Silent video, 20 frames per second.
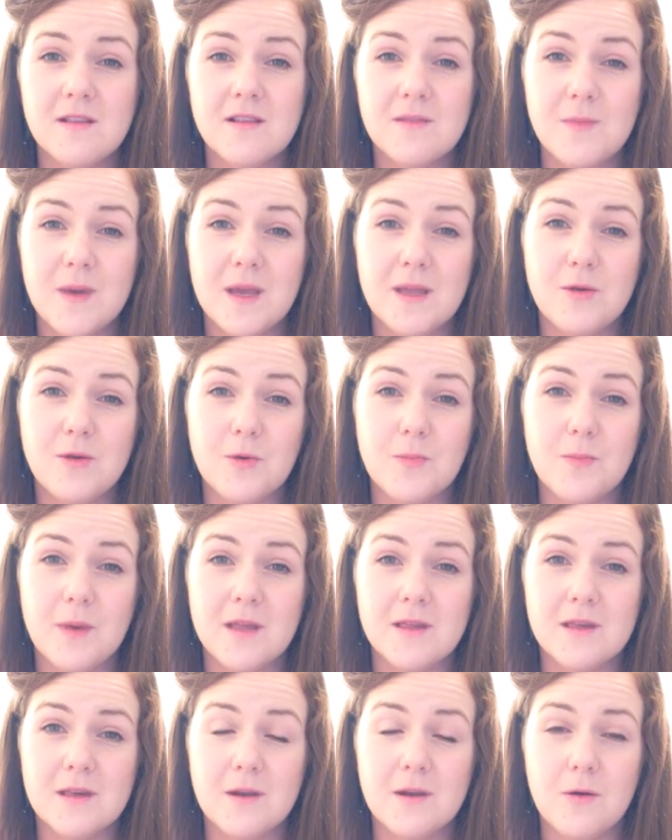spend your
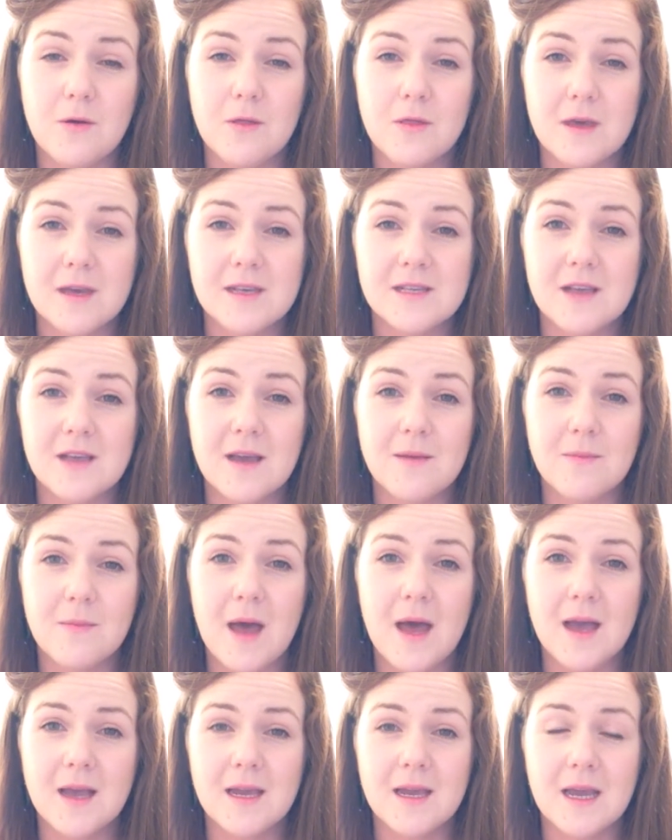budget on things like
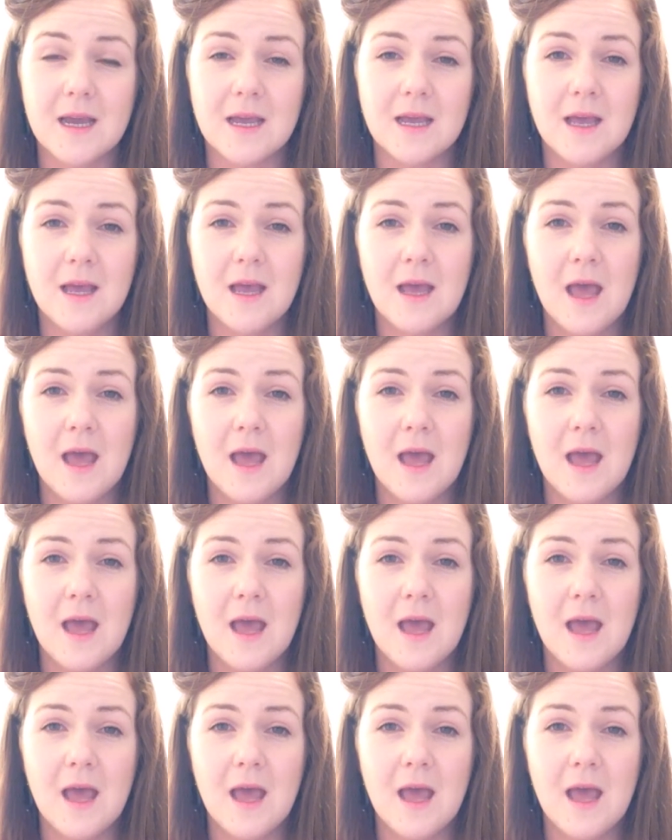marketing